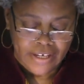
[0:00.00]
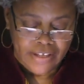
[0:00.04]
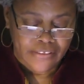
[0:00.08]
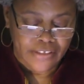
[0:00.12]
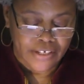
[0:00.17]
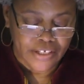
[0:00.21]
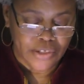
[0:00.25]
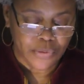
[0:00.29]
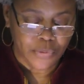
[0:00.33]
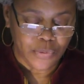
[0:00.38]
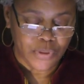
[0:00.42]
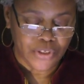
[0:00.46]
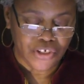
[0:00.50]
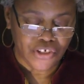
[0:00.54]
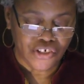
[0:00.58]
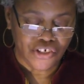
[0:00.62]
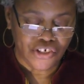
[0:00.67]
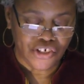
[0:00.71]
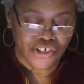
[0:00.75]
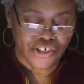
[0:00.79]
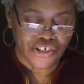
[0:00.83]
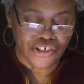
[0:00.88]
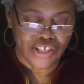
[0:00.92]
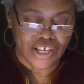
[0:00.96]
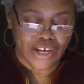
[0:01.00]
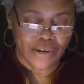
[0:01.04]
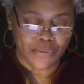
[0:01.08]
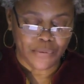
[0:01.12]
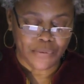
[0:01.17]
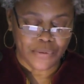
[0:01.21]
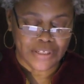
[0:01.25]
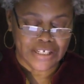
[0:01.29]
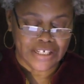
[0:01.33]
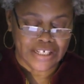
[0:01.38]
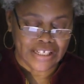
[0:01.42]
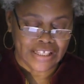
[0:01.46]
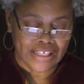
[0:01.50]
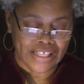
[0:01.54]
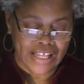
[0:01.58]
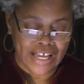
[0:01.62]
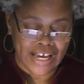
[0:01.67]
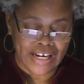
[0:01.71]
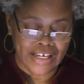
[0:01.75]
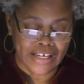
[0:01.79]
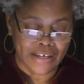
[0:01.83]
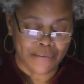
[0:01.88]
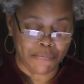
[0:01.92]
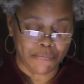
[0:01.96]
This was a church that was
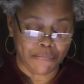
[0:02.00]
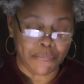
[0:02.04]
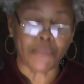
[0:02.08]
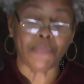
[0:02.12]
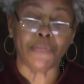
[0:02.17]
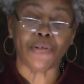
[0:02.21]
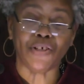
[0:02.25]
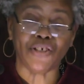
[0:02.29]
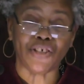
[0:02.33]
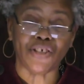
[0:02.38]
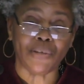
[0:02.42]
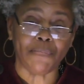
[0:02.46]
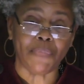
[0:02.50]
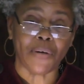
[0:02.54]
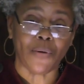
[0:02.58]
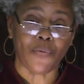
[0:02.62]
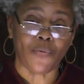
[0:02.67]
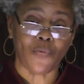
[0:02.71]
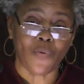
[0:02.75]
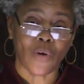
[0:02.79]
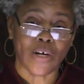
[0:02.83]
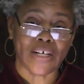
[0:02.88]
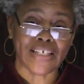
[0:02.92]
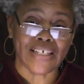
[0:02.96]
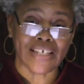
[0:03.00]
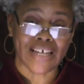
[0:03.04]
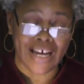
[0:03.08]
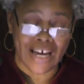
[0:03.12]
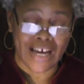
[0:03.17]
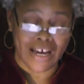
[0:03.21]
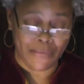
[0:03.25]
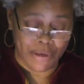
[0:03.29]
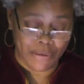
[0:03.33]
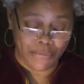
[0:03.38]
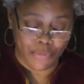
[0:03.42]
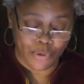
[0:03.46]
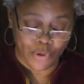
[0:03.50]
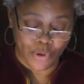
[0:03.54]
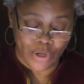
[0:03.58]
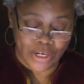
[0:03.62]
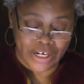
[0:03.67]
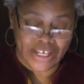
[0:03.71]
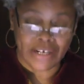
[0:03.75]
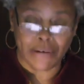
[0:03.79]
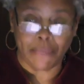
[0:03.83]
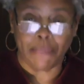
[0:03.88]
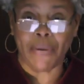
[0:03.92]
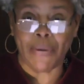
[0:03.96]
declining in membership at one time and
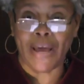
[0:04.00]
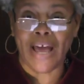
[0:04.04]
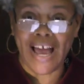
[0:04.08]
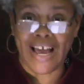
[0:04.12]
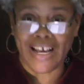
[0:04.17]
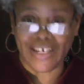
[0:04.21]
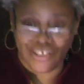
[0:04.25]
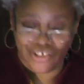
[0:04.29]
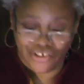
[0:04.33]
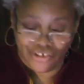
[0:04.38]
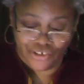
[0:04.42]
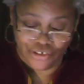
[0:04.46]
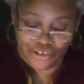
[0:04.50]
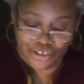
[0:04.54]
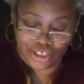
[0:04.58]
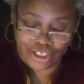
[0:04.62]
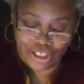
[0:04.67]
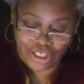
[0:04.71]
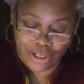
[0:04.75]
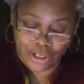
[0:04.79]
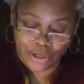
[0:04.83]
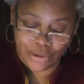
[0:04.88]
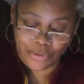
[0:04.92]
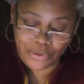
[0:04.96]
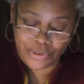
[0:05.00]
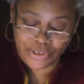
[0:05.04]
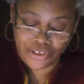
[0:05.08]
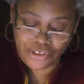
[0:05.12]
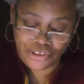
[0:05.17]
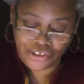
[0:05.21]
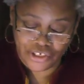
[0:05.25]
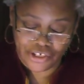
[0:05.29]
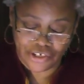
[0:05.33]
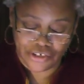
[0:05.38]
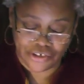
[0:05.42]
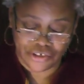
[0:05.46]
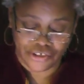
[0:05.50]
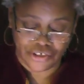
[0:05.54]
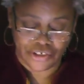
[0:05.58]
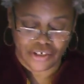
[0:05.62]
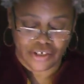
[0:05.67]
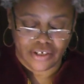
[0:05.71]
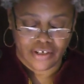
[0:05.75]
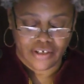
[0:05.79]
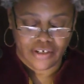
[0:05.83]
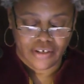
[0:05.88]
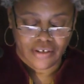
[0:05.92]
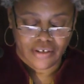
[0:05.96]
brought in a pastor to close the church.
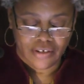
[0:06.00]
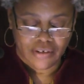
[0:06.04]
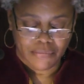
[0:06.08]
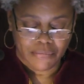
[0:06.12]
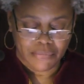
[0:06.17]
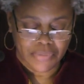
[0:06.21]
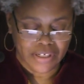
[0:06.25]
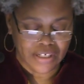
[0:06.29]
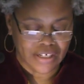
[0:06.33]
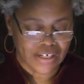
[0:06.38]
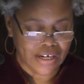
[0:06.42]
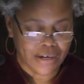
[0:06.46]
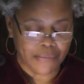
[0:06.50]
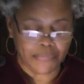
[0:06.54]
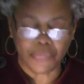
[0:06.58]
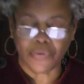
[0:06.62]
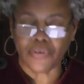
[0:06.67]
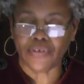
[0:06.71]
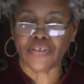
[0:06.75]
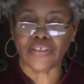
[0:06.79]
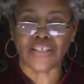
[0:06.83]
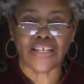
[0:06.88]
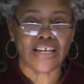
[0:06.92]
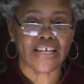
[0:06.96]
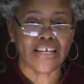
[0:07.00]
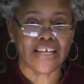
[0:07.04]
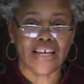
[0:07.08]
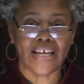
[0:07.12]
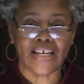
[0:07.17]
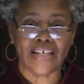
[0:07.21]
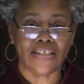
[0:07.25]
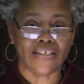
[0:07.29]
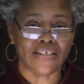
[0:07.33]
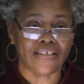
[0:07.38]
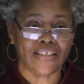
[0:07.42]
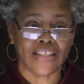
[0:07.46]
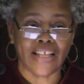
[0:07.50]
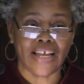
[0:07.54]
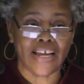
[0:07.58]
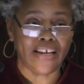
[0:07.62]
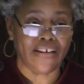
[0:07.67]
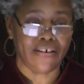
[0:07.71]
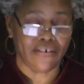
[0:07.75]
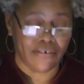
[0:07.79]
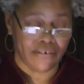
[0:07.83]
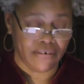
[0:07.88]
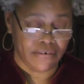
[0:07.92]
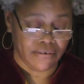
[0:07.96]
But a couple of decades
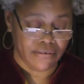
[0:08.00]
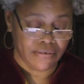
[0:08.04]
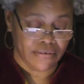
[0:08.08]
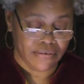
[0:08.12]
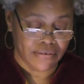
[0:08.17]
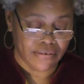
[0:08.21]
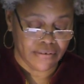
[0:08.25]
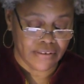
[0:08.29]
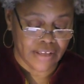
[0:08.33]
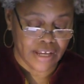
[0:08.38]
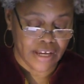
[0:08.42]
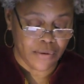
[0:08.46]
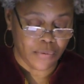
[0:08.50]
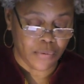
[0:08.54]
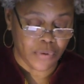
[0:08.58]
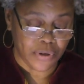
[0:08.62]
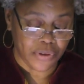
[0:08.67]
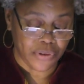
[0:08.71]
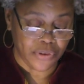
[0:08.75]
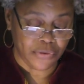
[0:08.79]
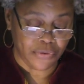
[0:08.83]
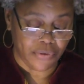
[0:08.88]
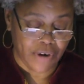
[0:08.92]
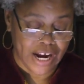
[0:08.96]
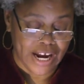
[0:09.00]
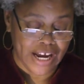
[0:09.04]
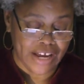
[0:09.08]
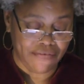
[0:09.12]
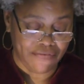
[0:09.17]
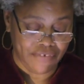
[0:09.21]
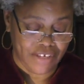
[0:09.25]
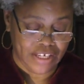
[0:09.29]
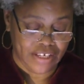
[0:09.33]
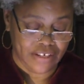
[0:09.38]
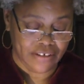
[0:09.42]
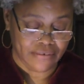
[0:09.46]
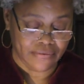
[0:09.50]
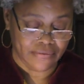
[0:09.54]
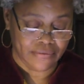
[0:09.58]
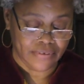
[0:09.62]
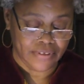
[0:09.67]
later, they were thriving.